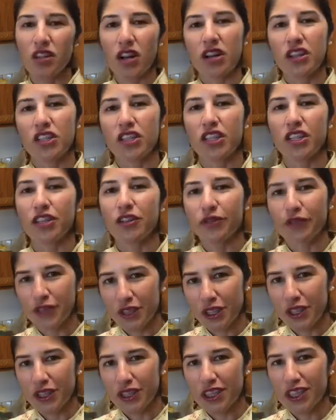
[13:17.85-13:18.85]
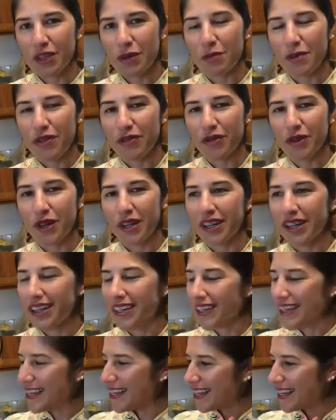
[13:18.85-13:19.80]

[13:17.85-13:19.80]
doctor first before